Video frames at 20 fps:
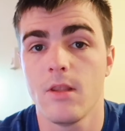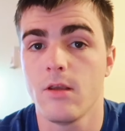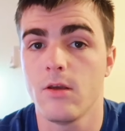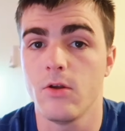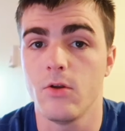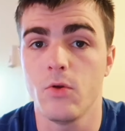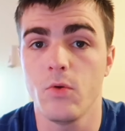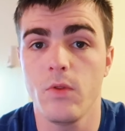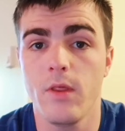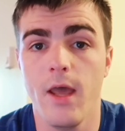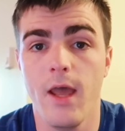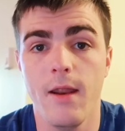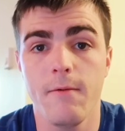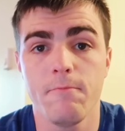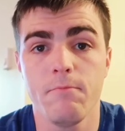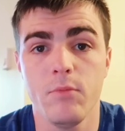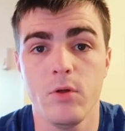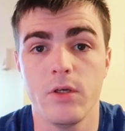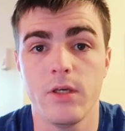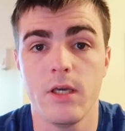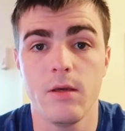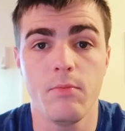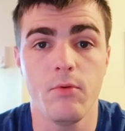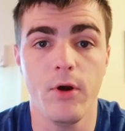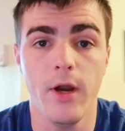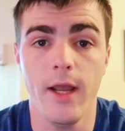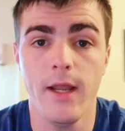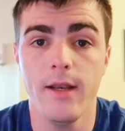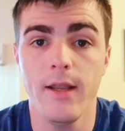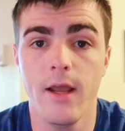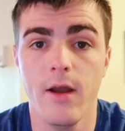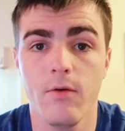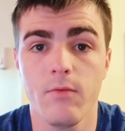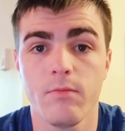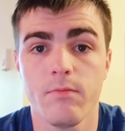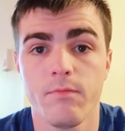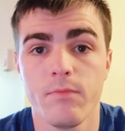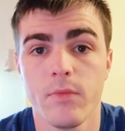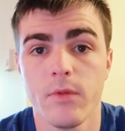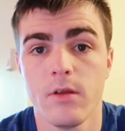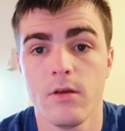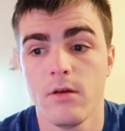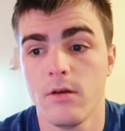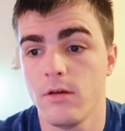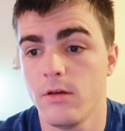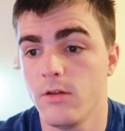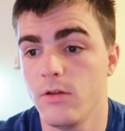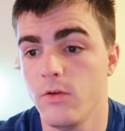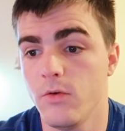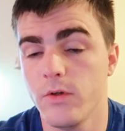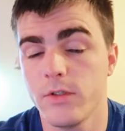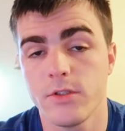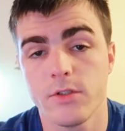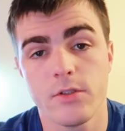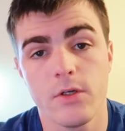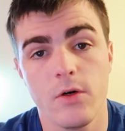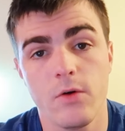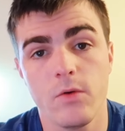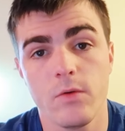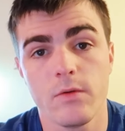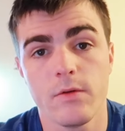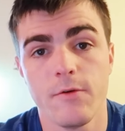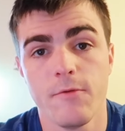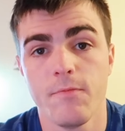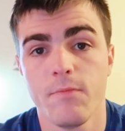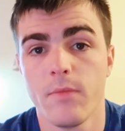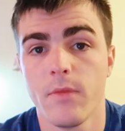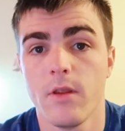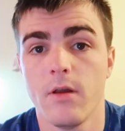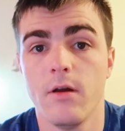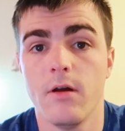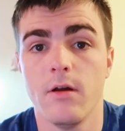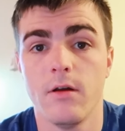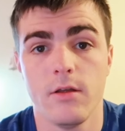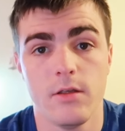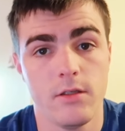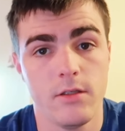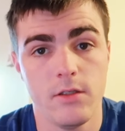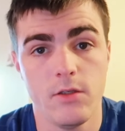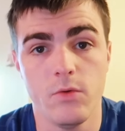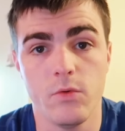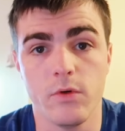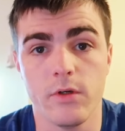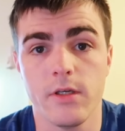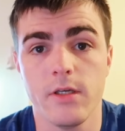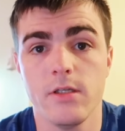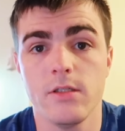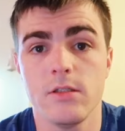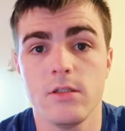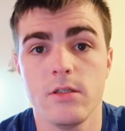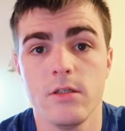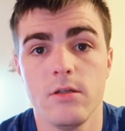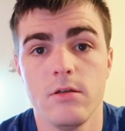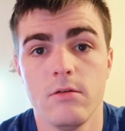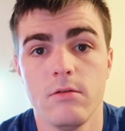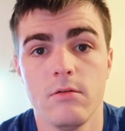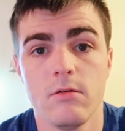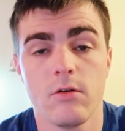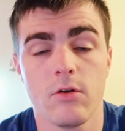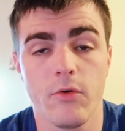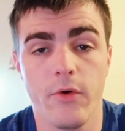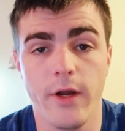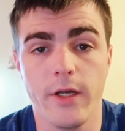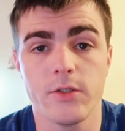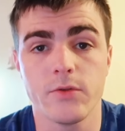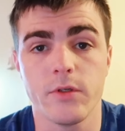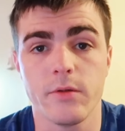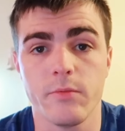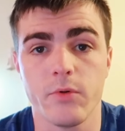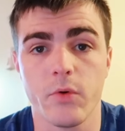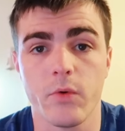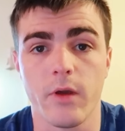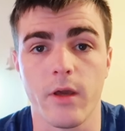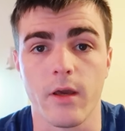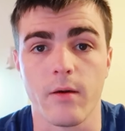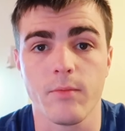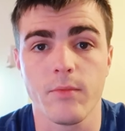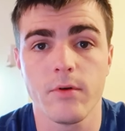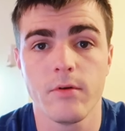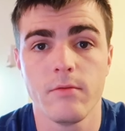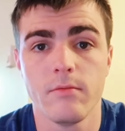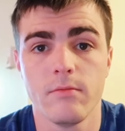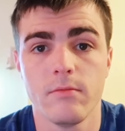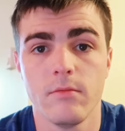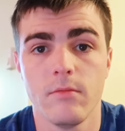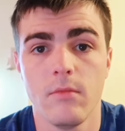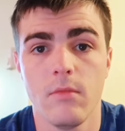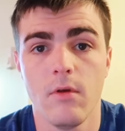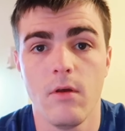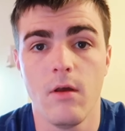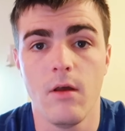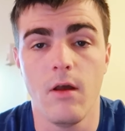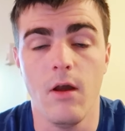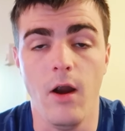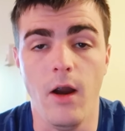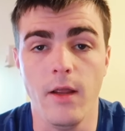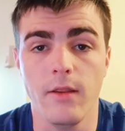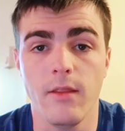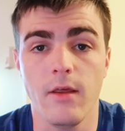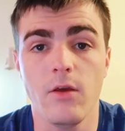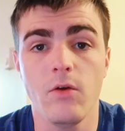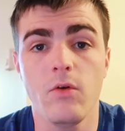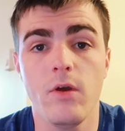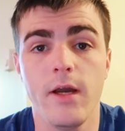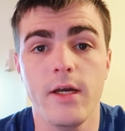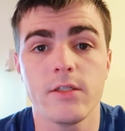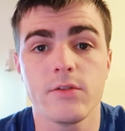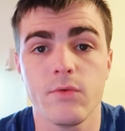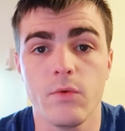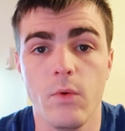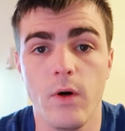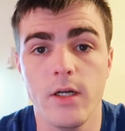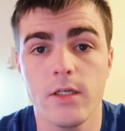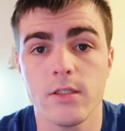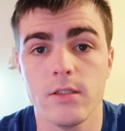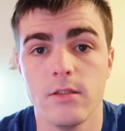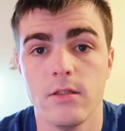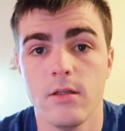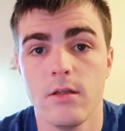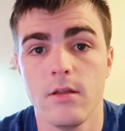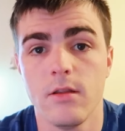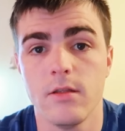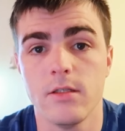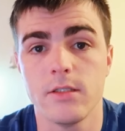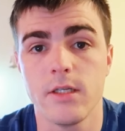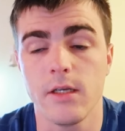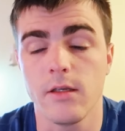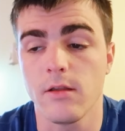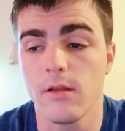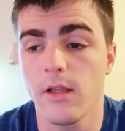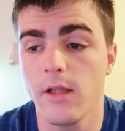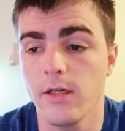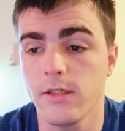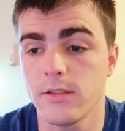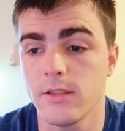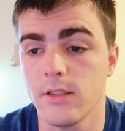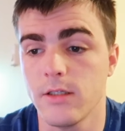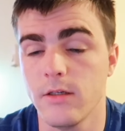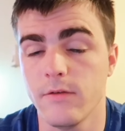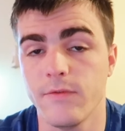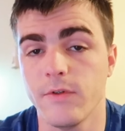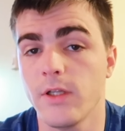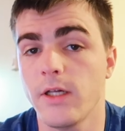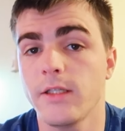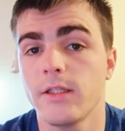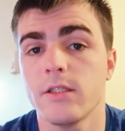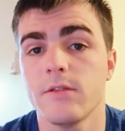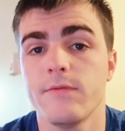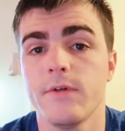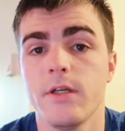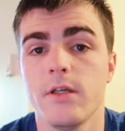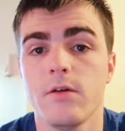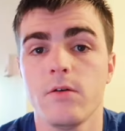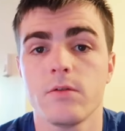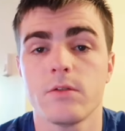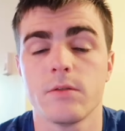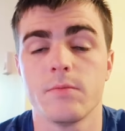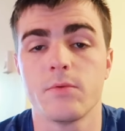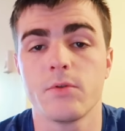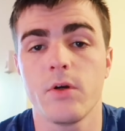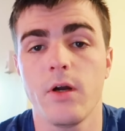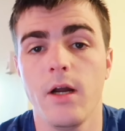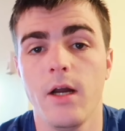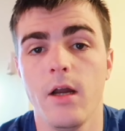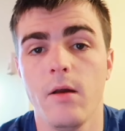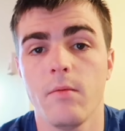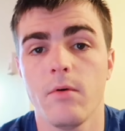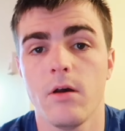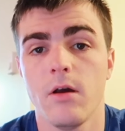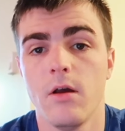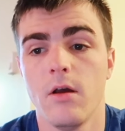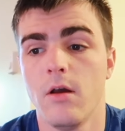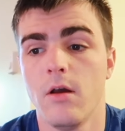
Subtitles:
You do that, you keep your head down, you do as you're told, you will easily graduate boot camp. Alright, thank you guys for watching Stanley Legacy. If you like this video, subscribe.